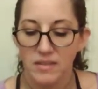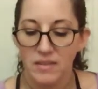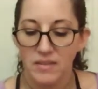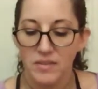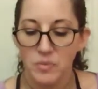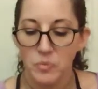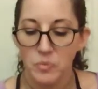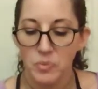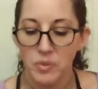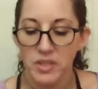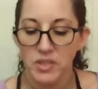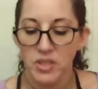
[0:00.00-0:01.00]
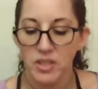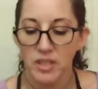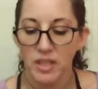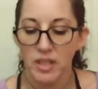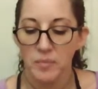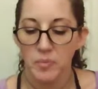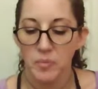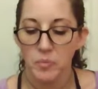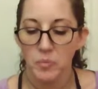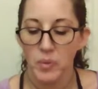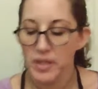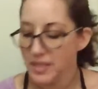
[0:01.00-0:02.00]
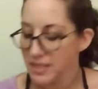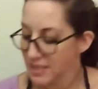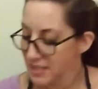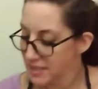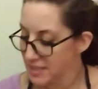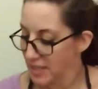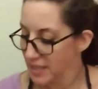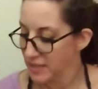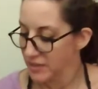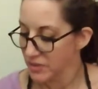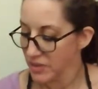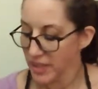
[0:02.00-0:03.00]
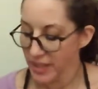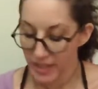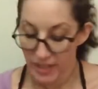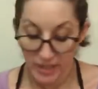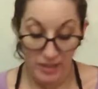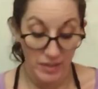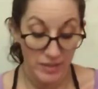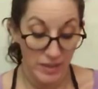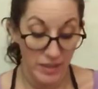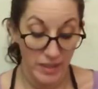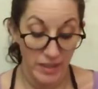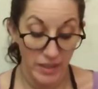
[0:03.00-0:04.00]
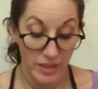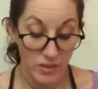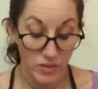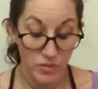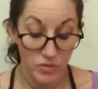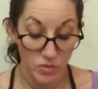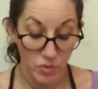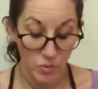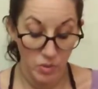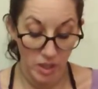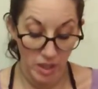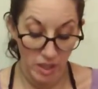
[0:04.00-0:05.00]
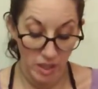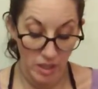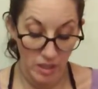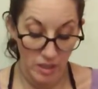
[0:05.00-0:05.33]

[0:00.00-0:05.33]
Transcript: It's reaching up. What is that in her hand? It's so tiny.